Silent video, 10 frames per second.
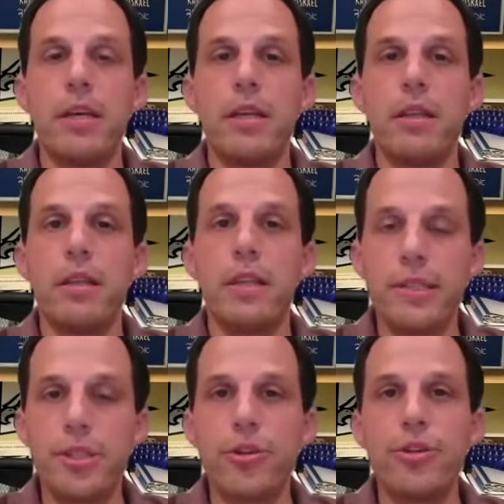The
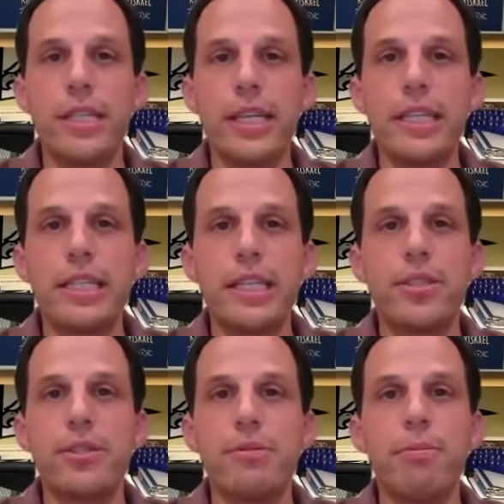uncertainty
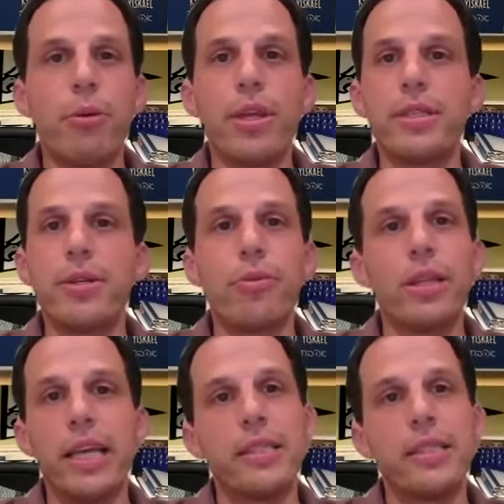exists both as it
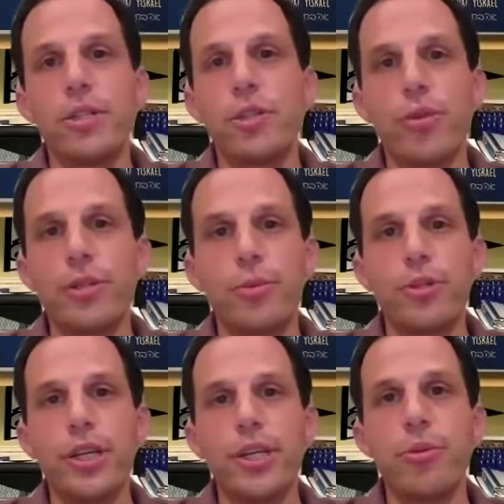relates to the
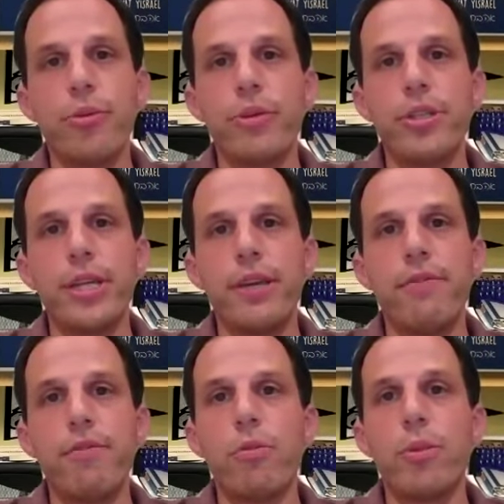transportation we
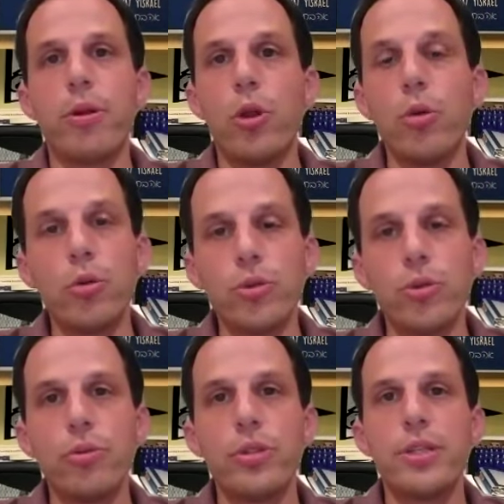receive from our local
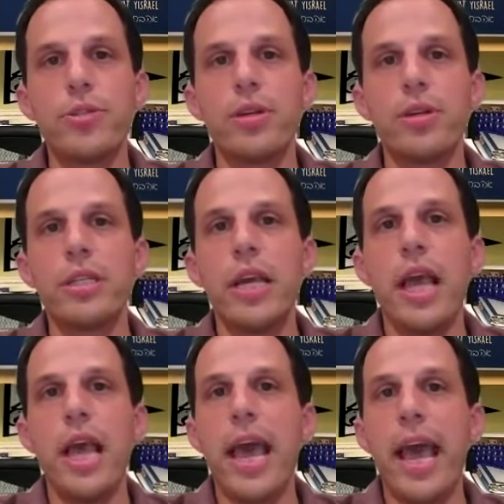school districts
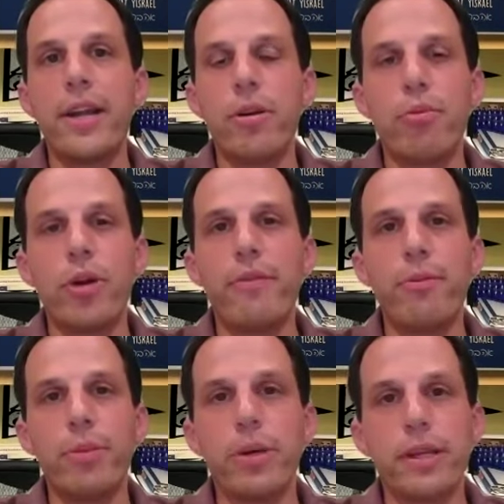and our
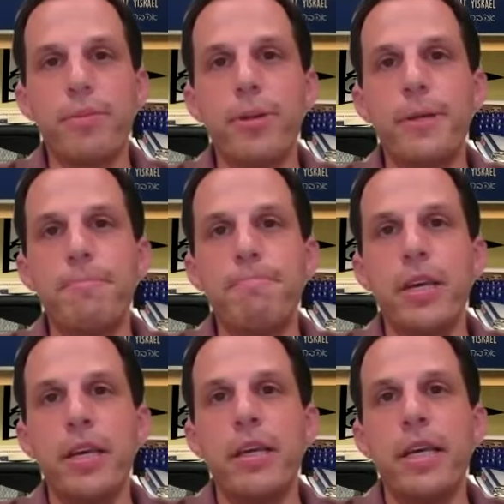private bus company.
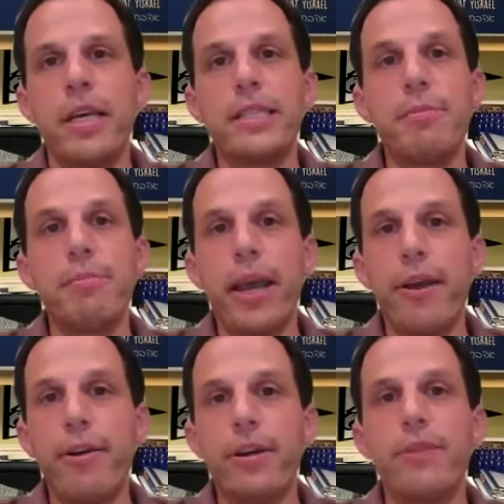It's
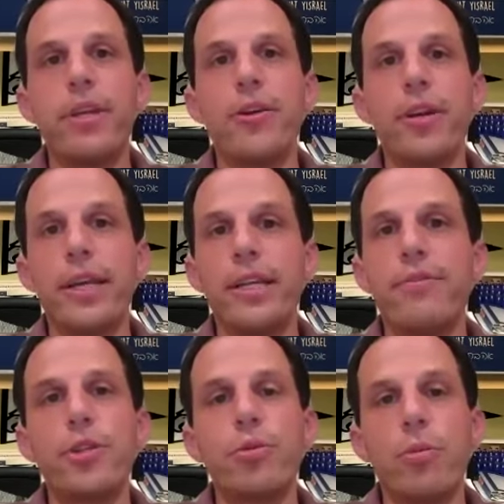imperative that your
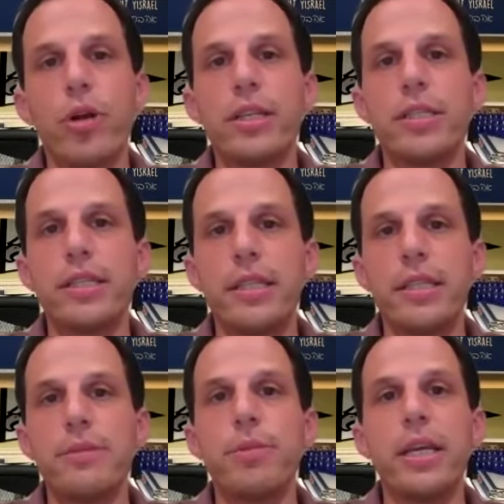individual
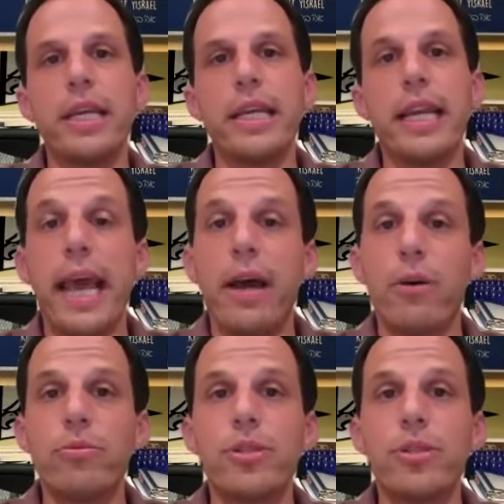processes begin
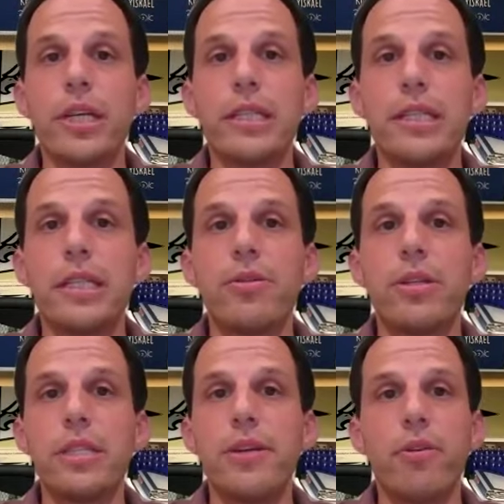now to consider
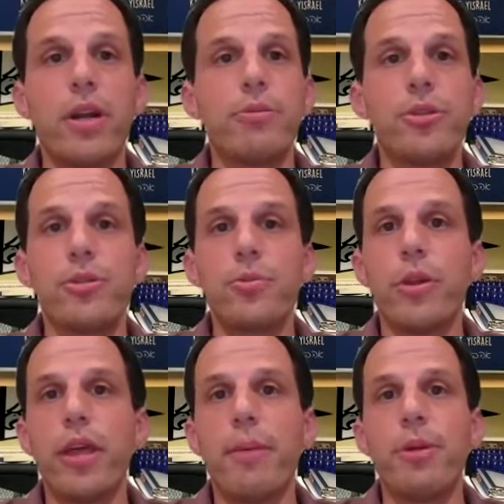the different options,
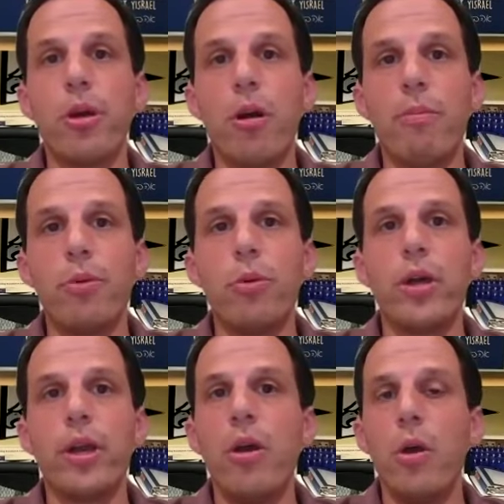whether that be
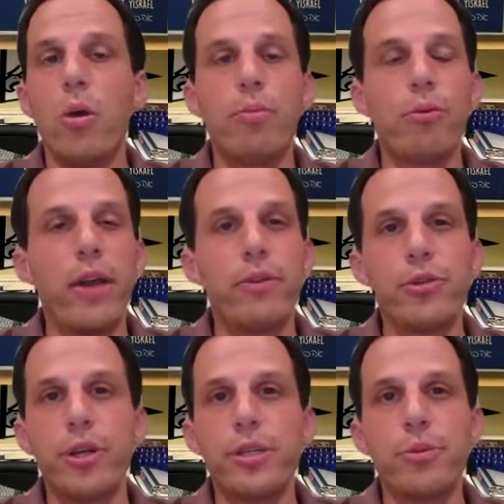carpooling or private
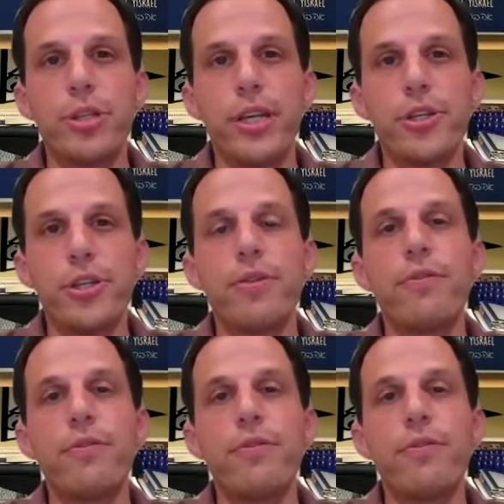transportation